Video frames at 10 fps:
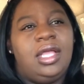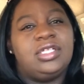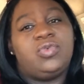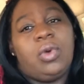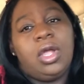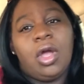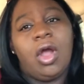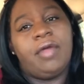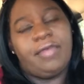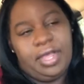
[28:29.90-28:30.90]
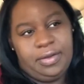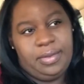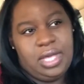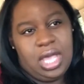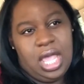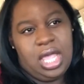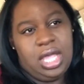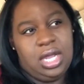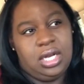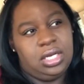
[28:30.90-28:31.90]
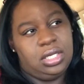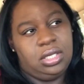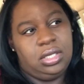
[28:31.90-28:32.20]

It's one car ahead of me and